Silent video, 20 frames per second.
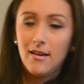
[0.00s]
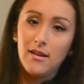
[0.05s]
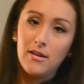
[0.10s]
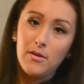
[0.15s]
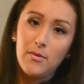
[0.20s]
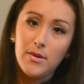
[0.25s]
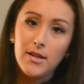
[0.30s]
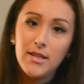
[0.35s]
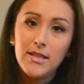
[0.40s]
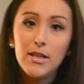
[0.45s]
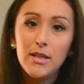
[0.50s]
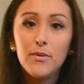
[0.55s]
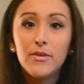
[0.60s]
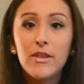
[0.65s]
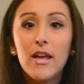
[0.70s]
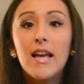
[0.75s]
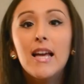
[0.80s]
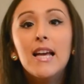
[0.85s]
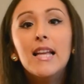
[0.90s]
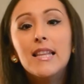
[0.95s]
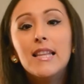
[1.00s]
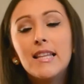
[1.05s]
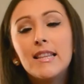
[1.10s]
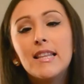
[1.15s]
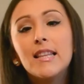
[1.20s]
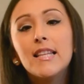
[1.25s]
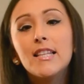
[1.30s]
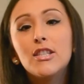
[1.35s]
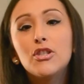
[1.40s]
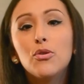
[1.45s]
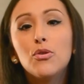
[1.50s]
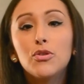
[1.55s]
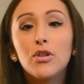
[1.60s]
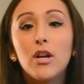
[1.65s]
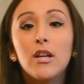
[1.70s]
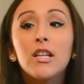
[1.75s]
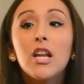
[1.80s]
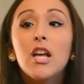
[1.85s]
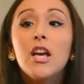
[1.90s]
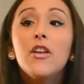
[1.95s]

I don't want to deal with that. Like, the list goes on.